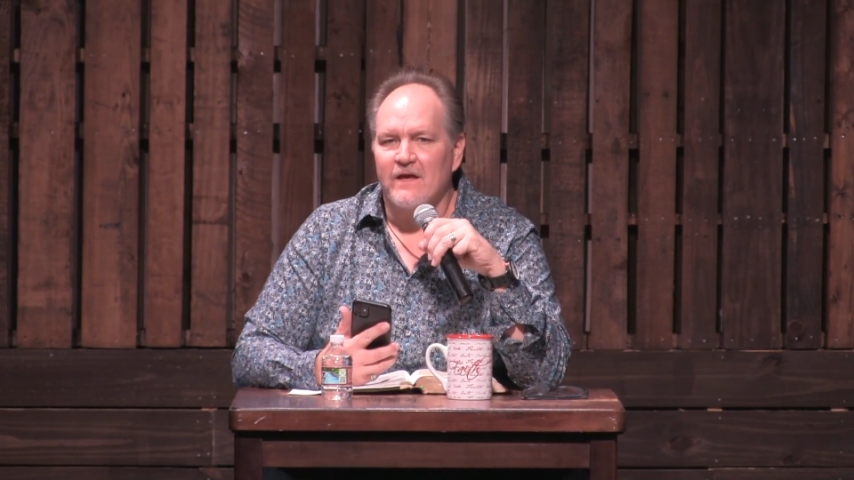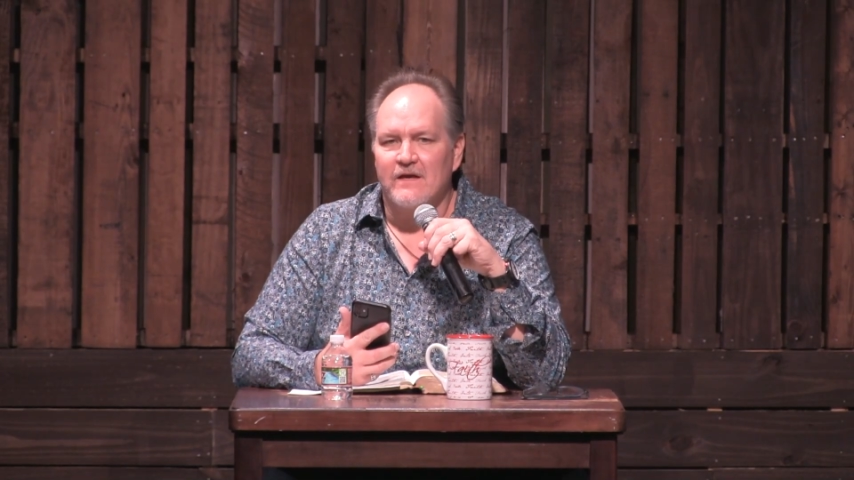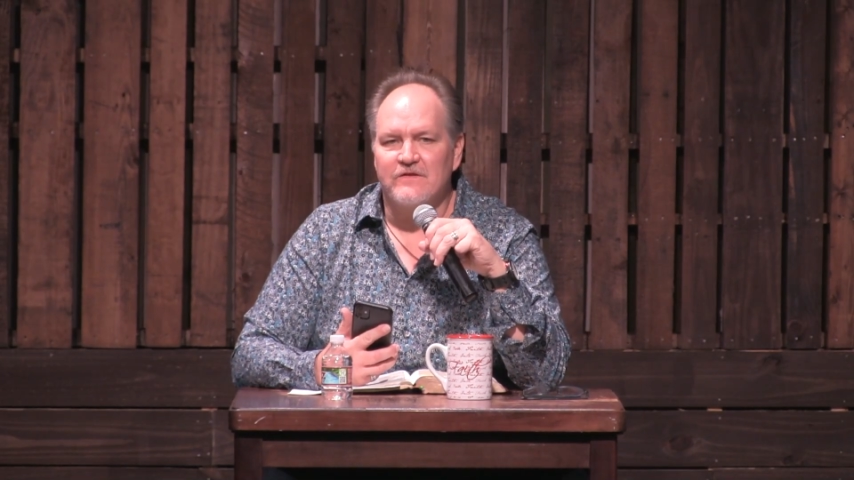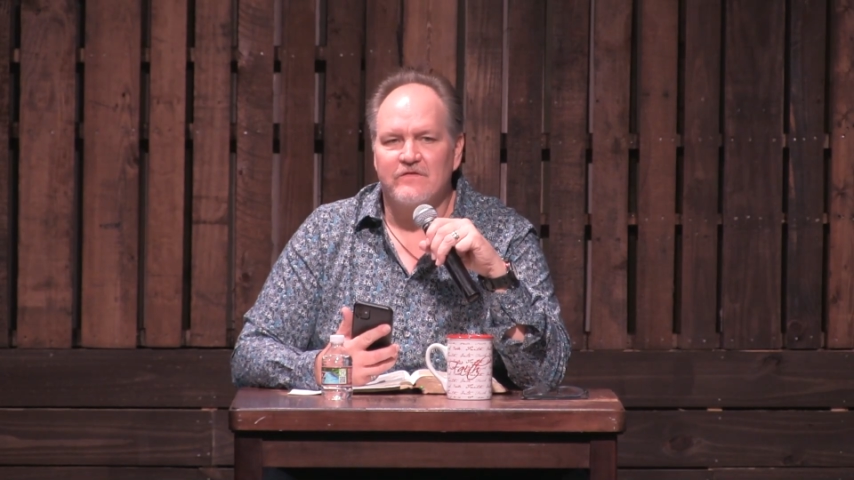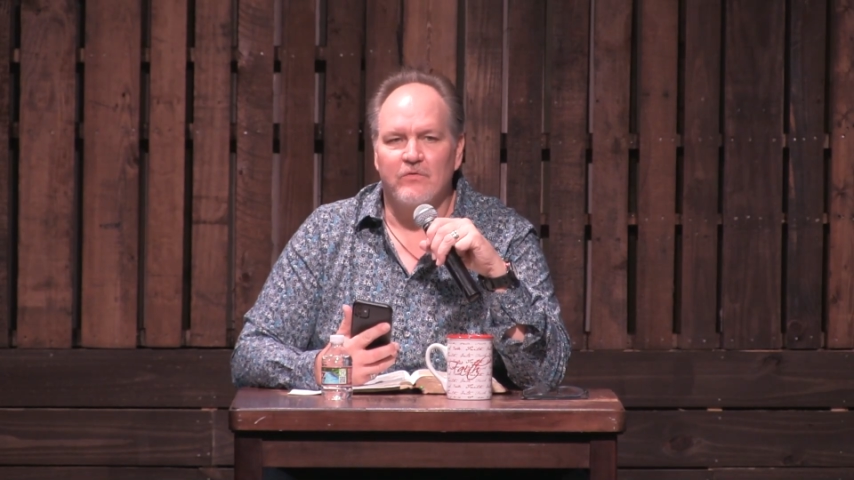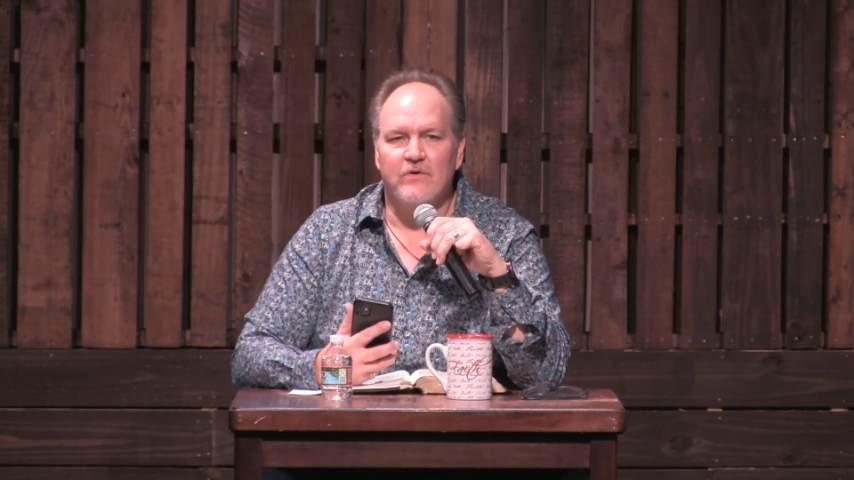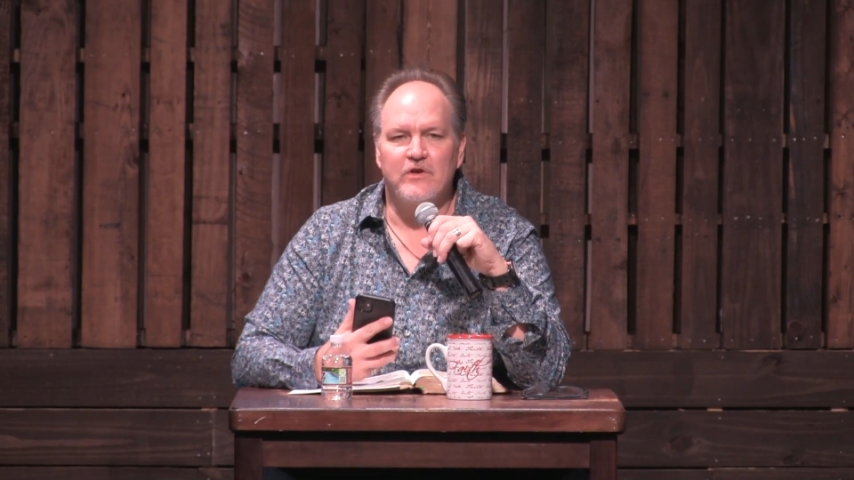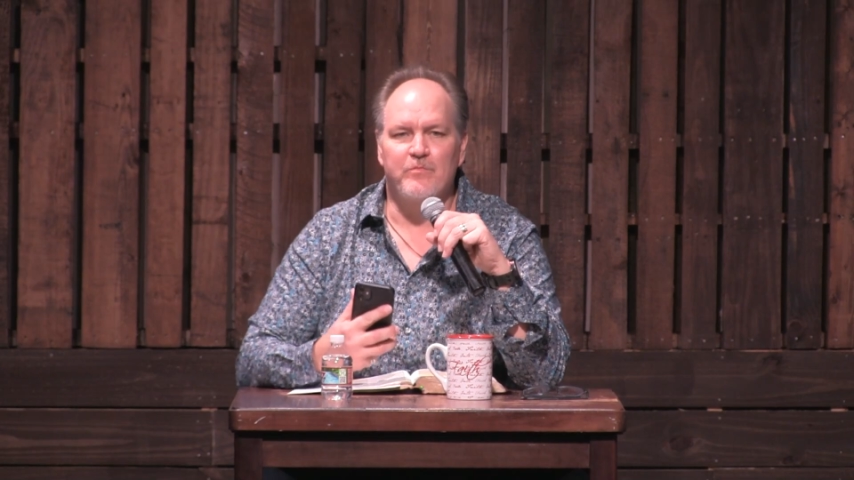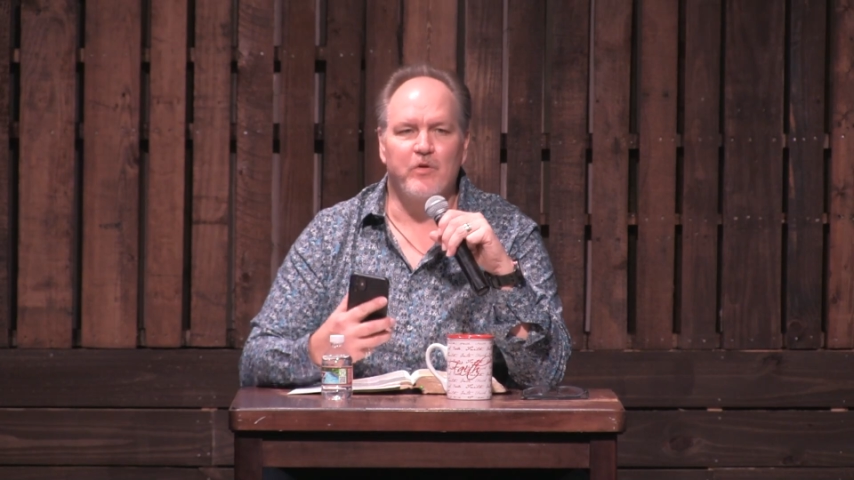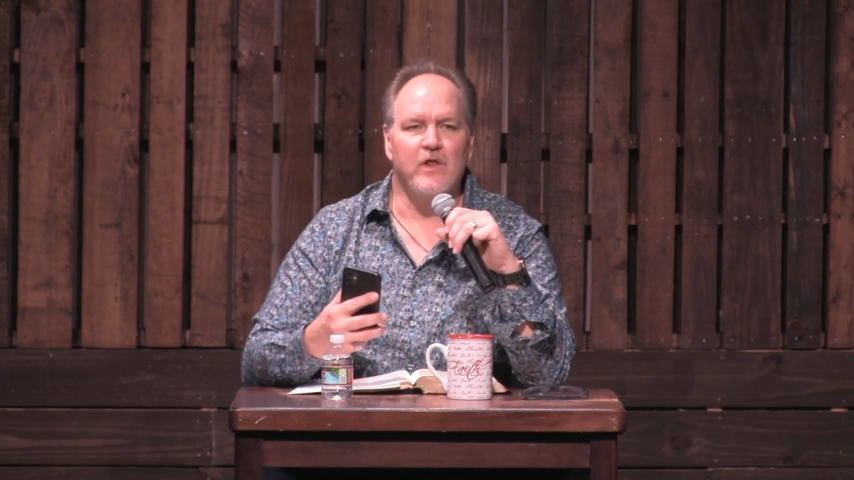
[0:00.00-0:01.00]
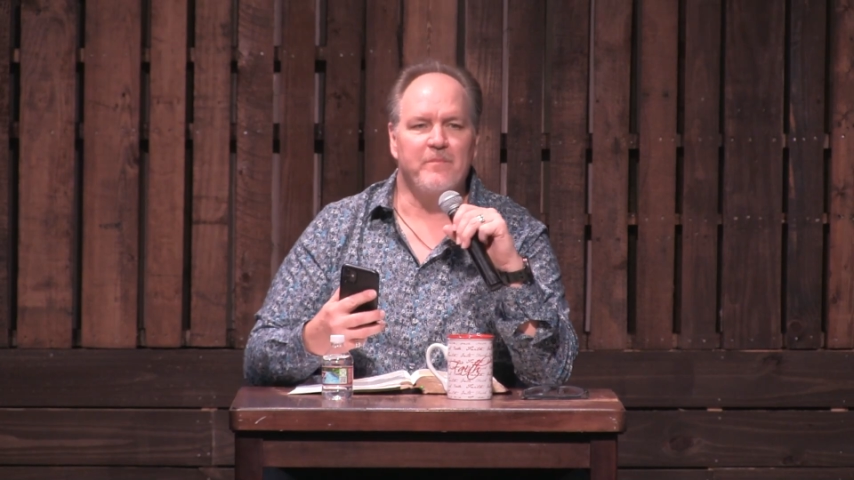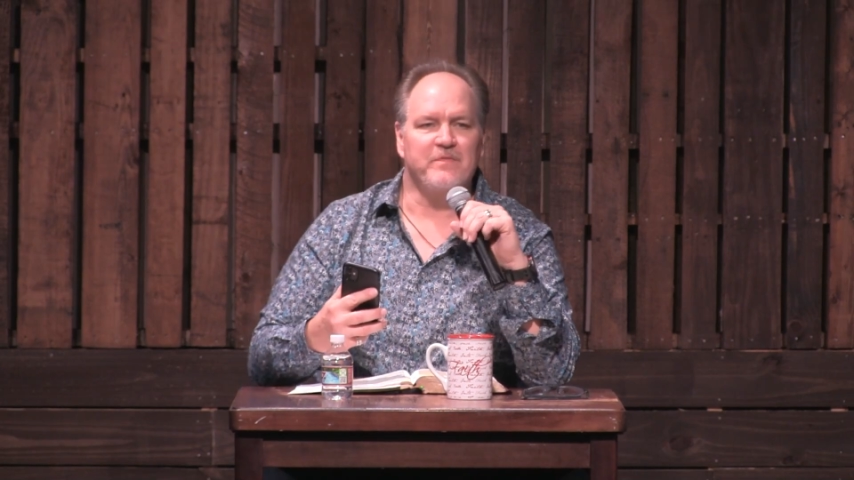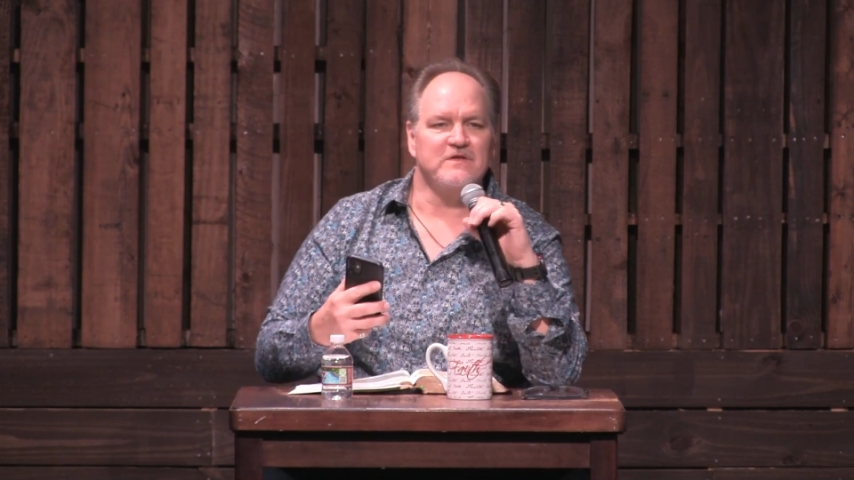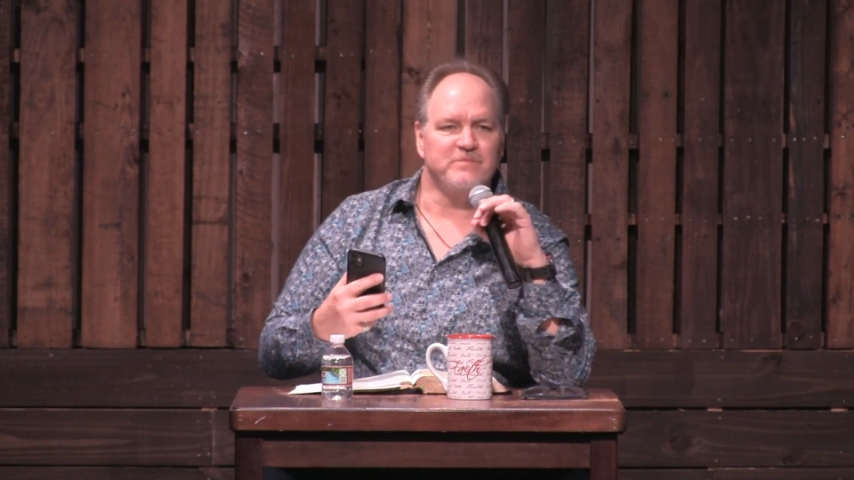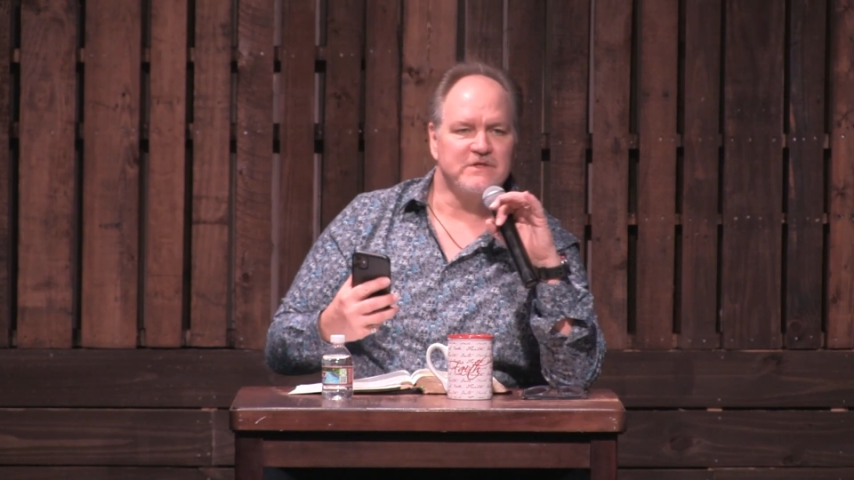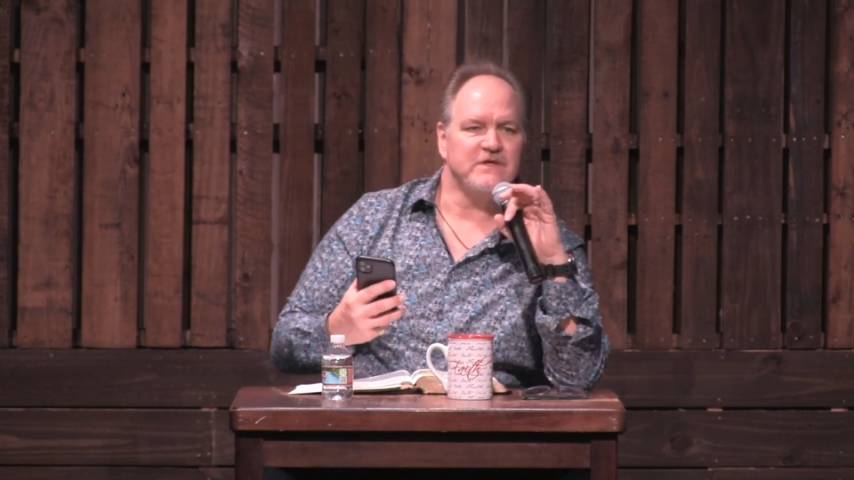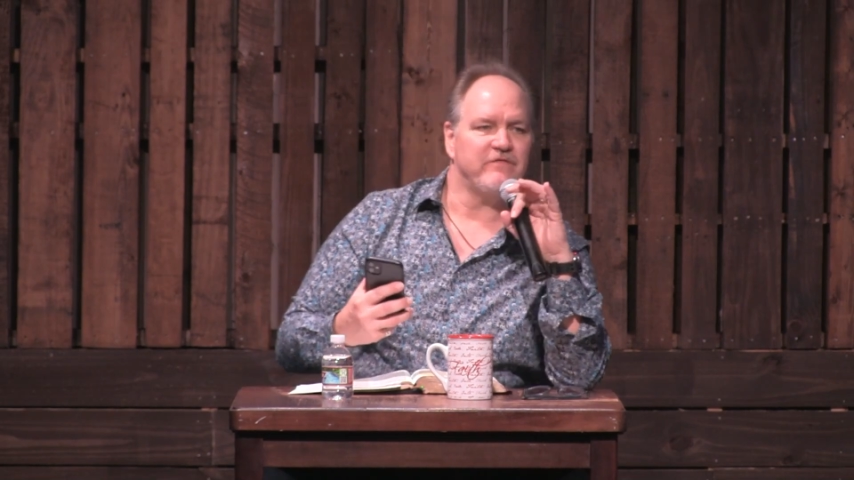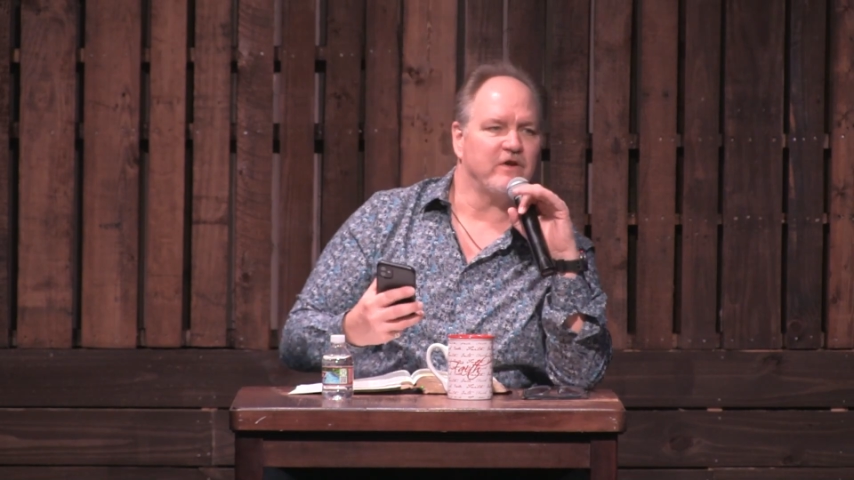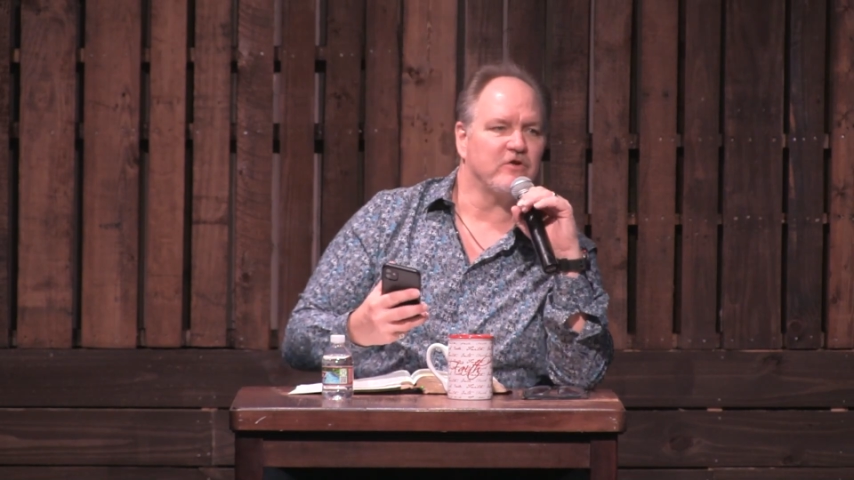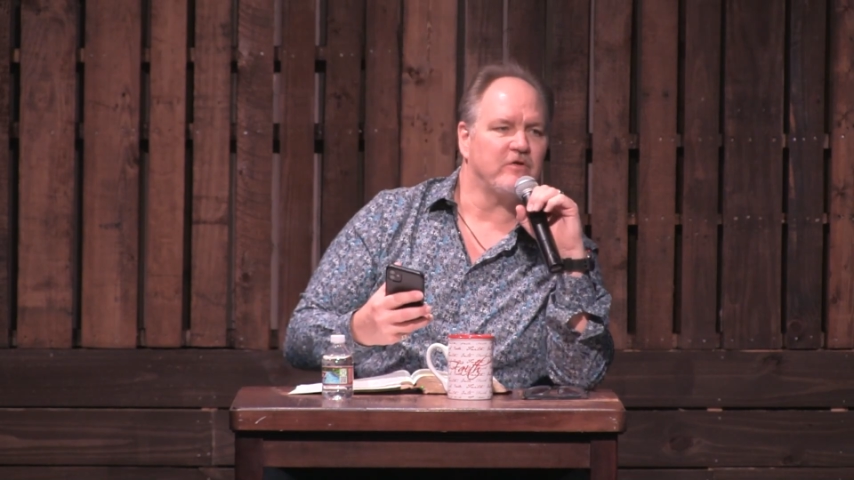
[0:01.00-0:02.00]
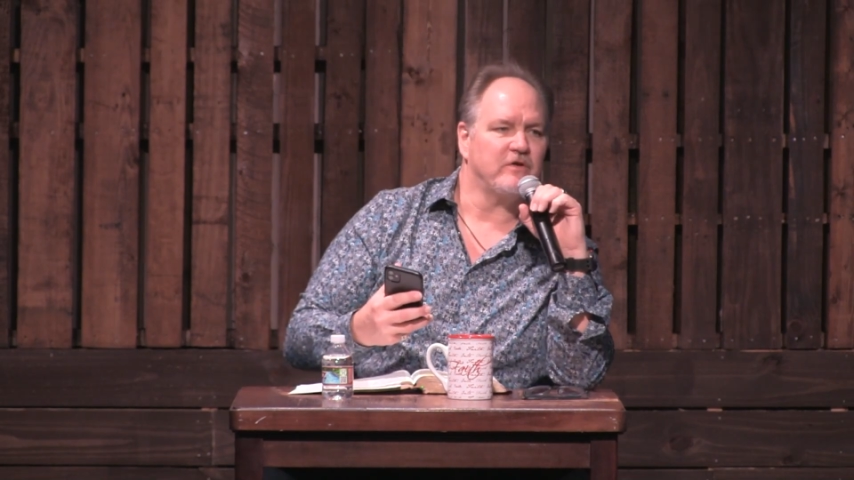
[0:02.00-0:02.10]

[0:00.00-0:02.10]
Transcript: is that when you pull up a specific